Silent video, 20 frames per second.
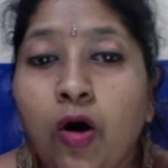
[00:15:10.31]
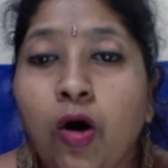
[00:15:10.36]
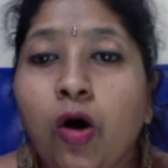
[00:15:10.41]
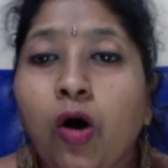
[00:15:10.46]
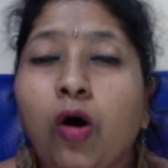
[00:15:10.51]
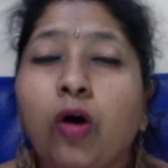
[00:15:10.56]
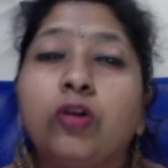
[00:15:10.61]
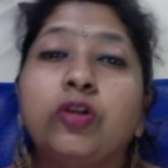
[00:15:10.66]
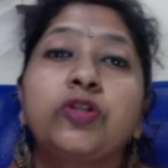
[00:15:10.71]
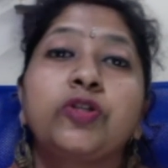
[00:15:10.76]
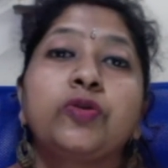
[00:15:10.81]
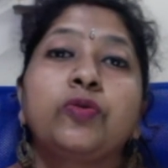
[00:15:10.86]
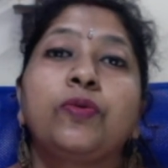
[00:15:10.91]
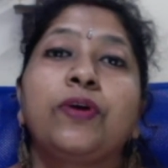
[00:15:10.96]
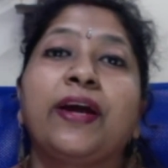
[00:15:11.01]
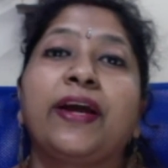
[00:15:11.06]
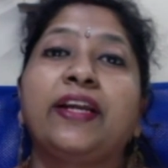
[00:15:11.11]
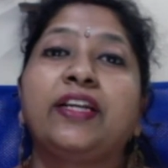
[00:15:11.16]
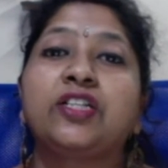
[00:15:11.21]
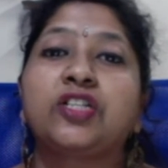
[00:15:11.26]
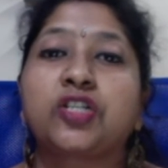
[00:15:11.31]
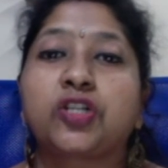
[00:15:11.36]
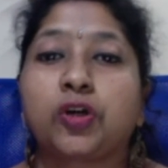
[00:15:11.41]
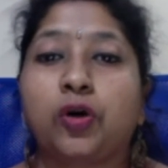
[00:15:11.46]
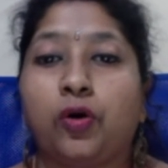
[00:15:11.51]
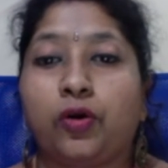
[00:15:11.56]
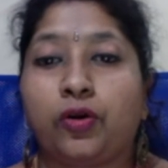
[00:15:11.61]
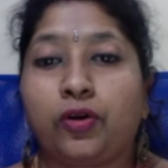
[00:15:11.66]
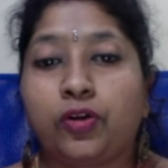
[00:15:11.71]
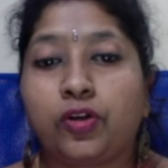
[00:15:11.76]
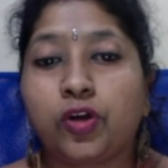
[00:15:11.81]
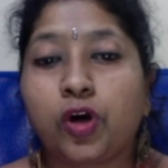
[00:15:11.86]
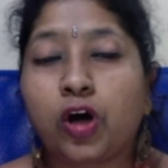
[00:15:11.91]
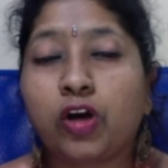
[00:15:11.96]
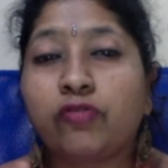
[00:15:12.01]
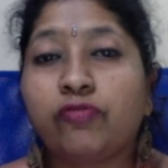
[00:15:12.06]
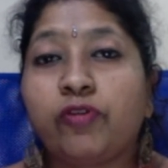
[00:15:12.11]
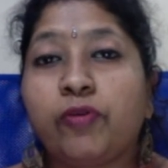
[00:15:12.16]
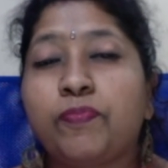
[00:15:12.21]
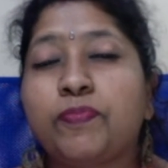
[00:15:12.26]
Also ensure your
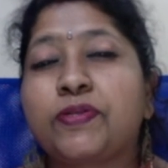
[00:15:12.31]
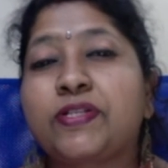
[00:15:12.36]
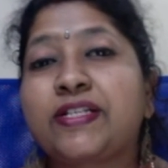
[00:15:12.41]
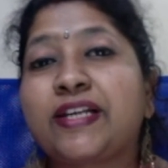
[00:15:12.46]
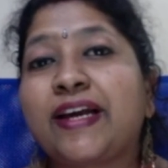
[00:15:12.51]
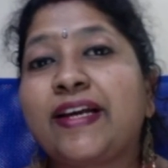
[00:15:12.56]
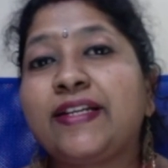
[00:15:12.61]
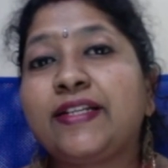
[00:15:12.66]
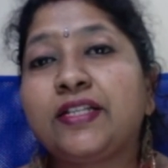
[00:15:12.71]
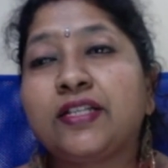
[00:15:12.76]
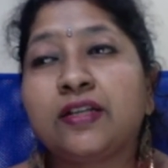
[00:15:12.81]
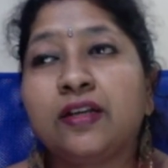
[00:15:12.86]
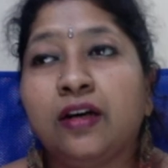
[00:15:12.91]
website,